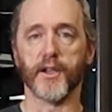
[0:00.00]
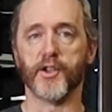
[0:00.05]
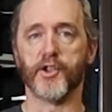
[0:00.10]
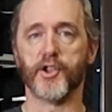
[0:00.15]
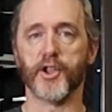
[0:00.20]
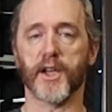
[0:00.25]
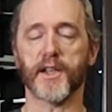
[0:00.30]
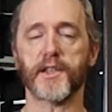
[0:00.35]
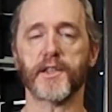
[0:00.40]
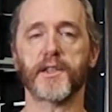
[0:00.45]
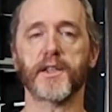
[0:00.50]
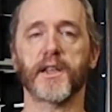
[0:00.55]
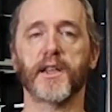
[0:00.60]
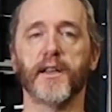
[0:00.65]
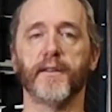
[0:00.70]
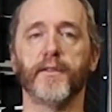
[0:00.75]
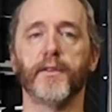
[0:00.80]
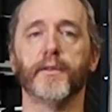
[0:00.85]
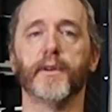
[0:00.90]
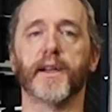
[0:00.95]
just to
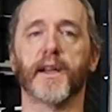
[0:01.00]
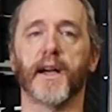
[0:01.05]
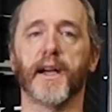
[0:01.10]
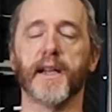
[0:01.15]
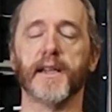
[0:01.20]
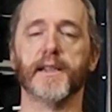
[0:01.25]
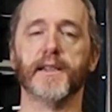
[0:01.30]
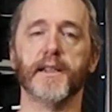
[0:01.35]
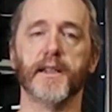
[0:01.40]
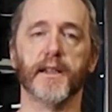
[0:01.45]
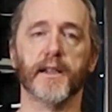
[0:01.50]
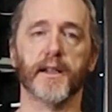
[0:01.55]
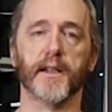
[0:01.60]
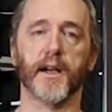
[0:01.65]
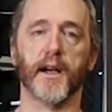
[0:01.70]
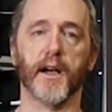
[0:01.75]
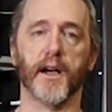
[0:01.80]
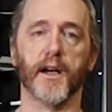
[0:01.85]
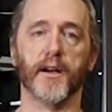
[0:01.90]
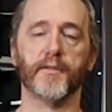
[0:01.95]
give you an idea
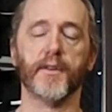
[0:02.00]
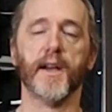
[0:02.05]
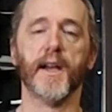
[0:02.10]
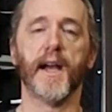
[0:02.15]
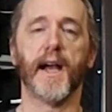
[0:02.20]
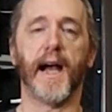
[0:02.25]
of